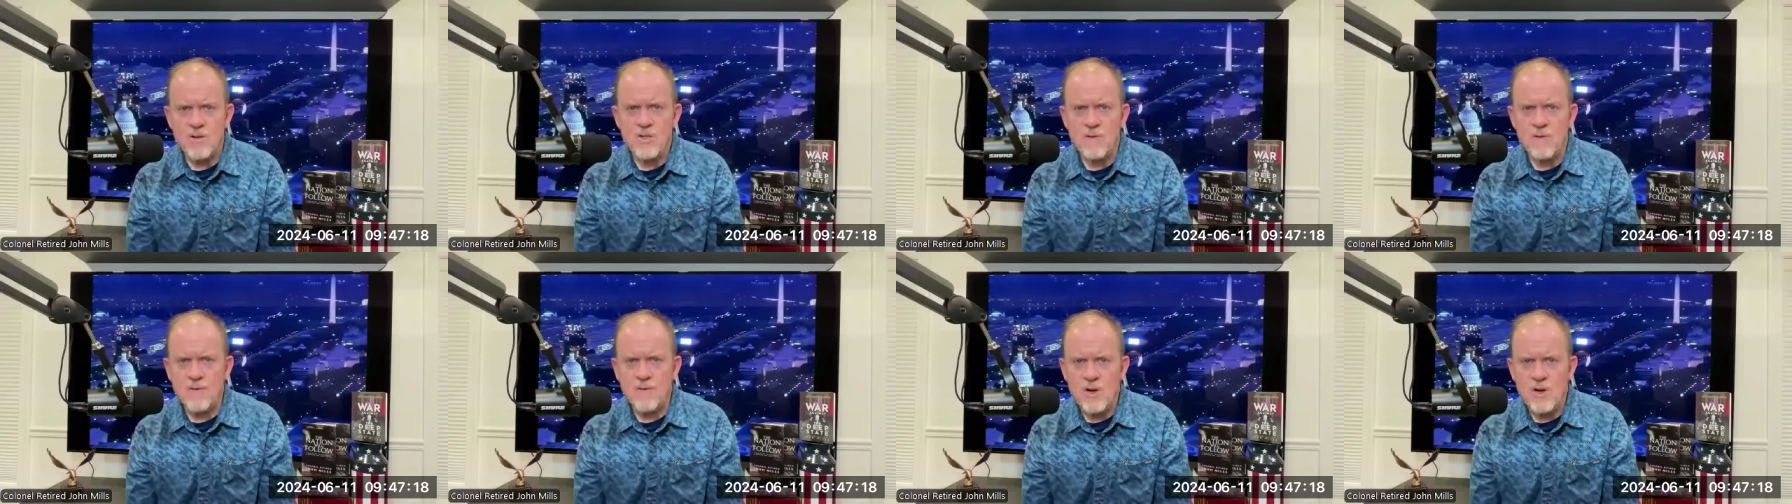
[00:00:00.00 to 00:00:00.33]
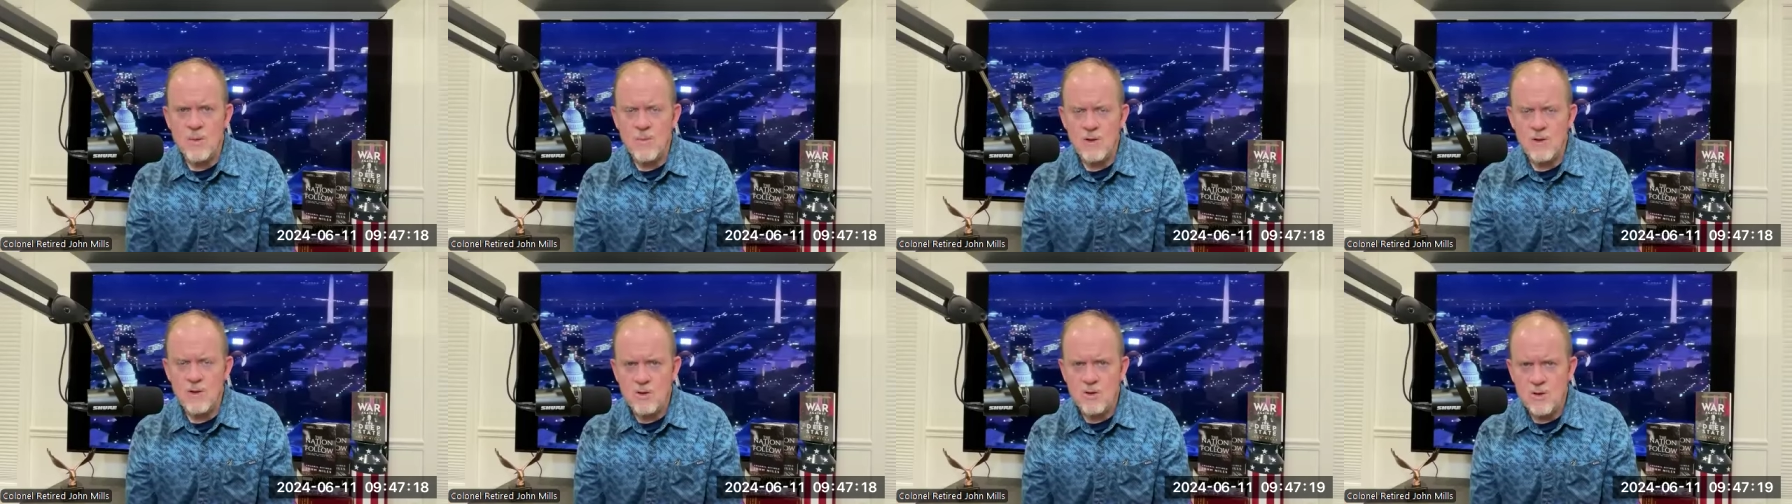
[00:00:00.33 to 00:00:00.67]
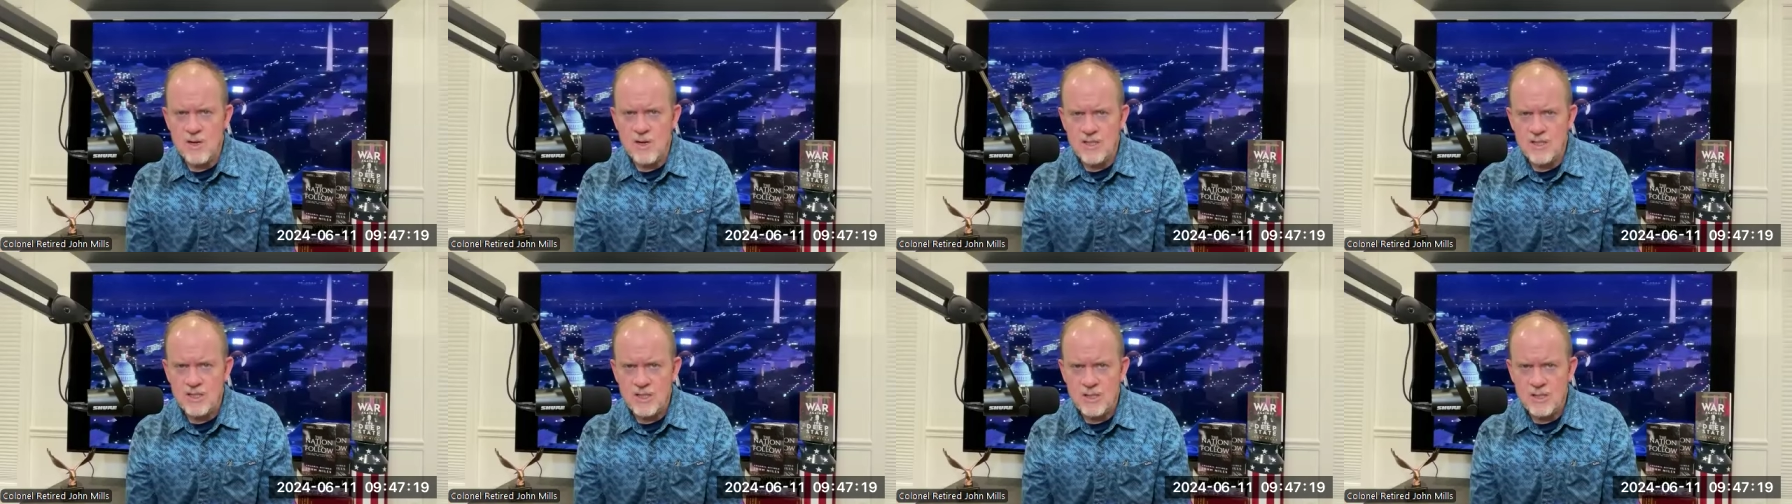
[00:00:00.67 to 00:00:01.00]
have come
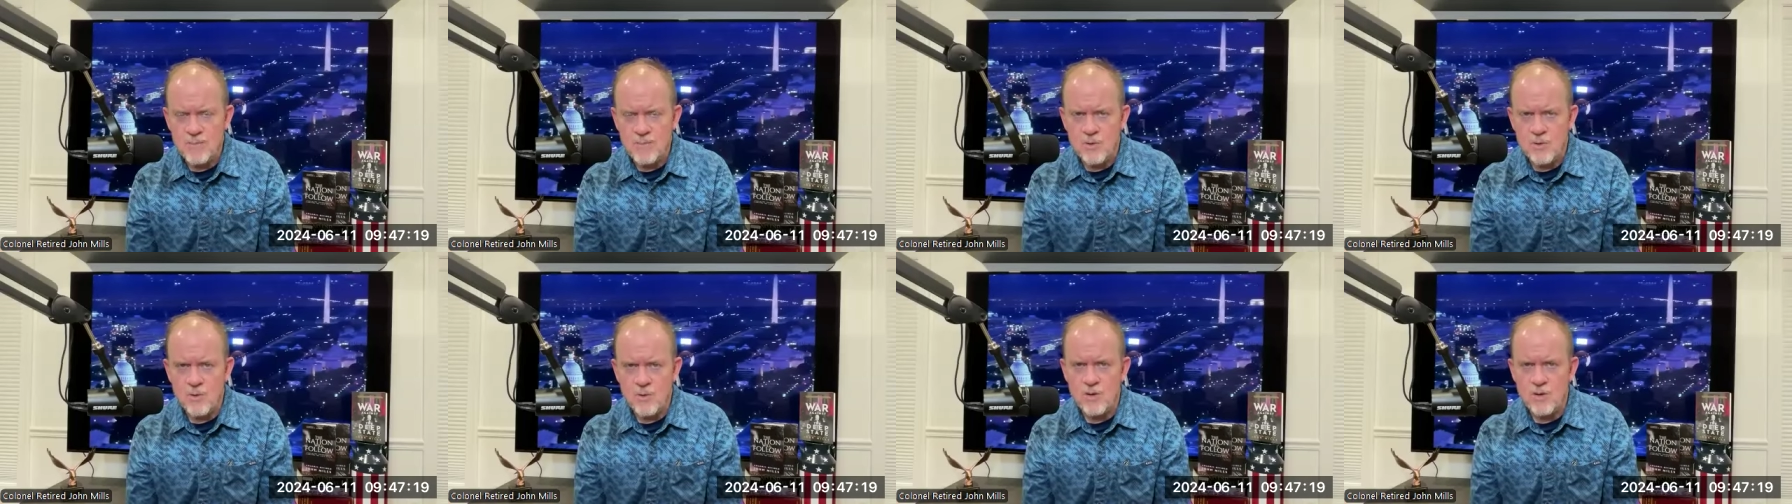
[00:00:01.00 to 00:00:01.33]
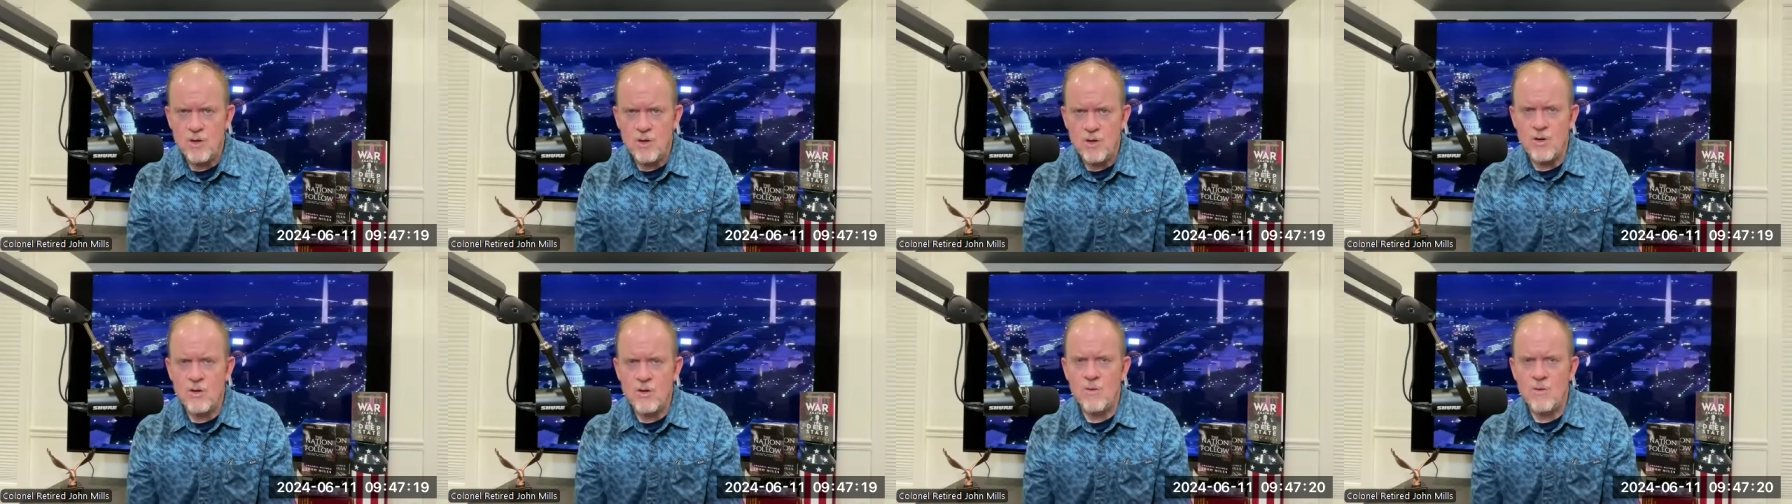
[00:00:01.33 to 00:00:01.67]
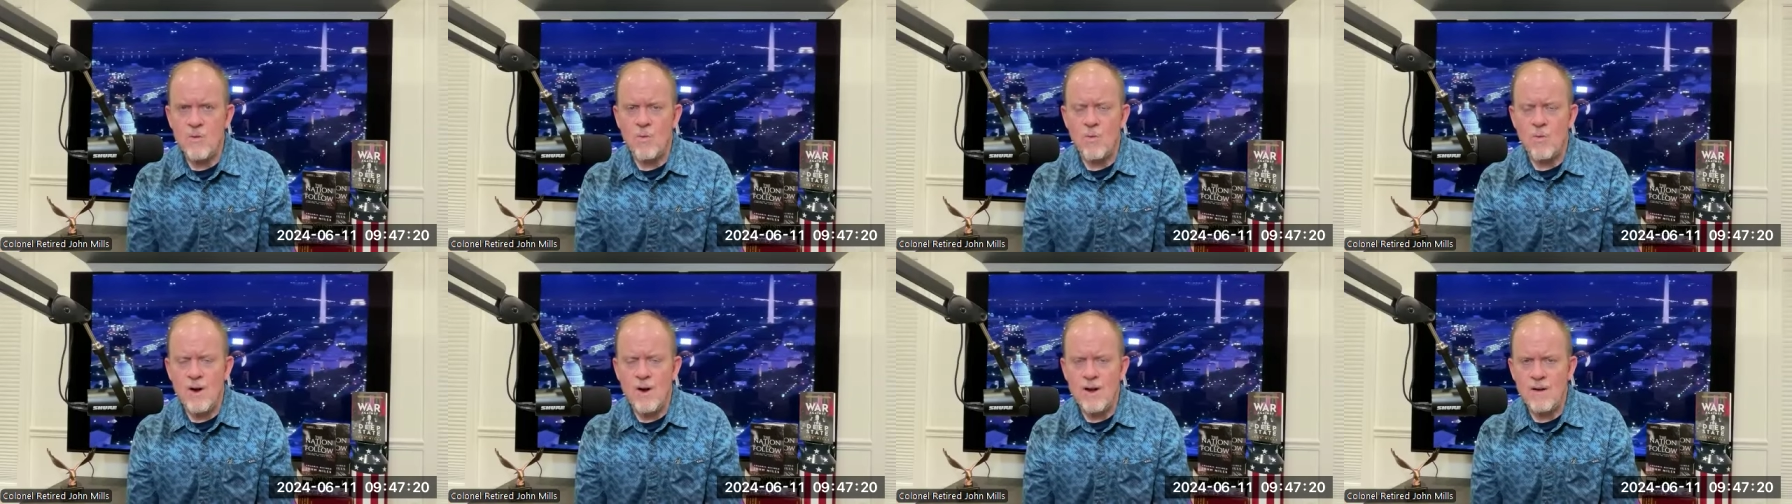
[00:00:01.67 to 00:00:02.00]
across the border
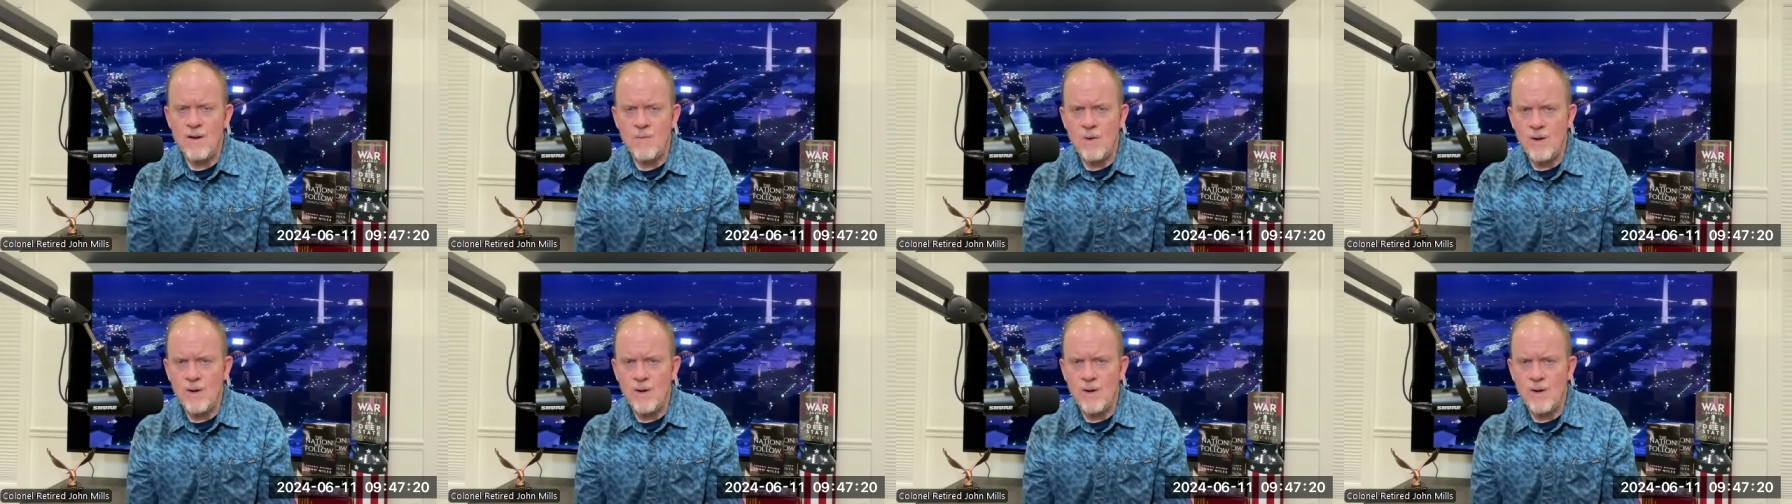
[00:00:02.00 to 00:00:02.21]
what